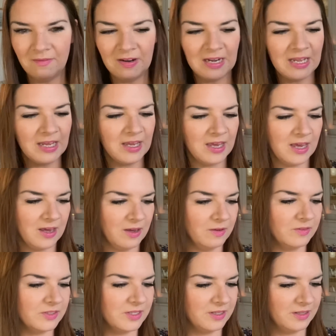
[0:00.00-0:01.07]
really
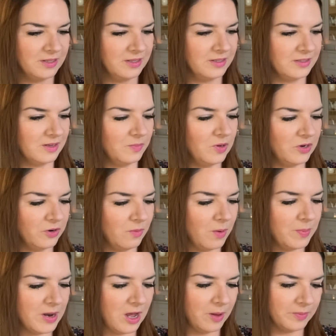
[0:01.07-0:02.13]
cute. So I'm not going to
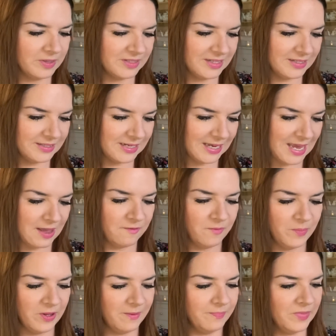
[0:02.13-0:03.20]
open it up because it's a gift,
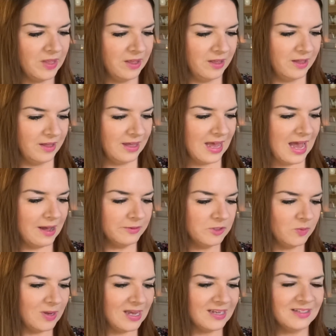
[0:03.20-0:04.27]
but how
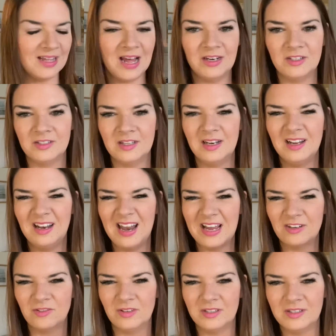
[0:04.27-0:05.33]
sweet is that? Just a little
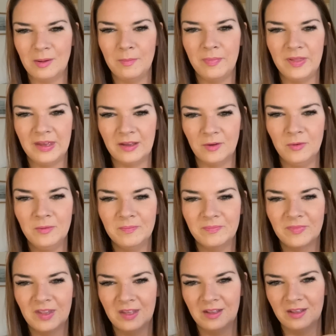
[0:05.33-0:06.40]
extra something. Oh,
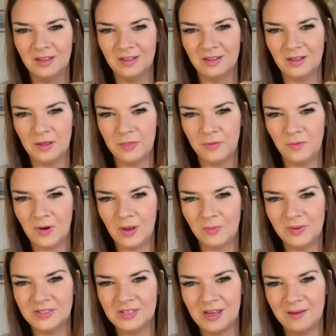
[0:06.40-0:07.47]
I thought I
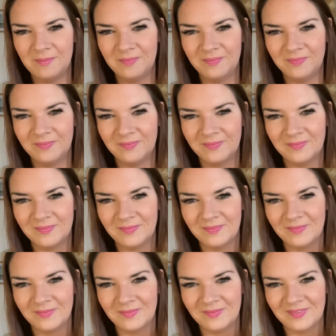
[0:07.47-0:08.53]
would
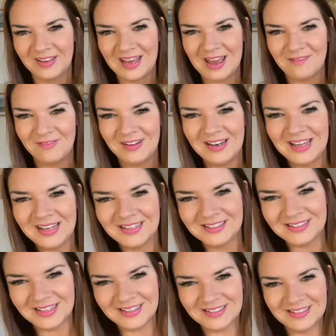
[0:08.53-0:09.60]
get for Lee's
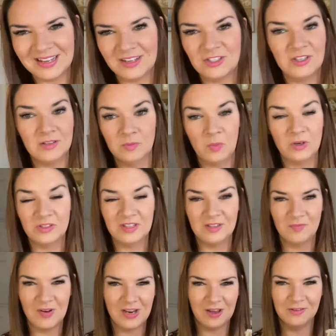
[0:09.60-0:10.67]
sister. She doesn't watch these
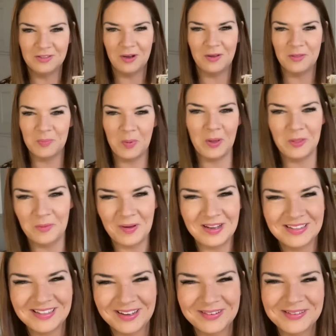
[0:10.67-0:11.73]
videos either, by the way,
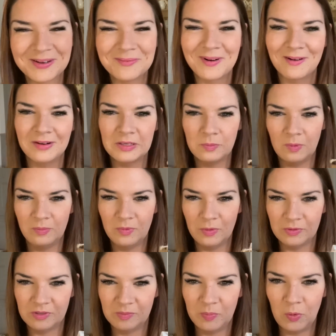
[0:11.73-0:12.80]
so don't worry, I'm
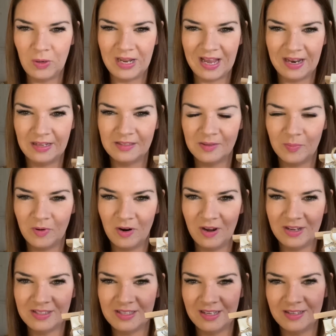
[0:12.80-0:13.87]
not spoiling any
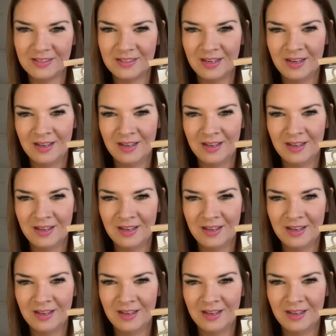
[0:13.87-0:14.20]
surprises.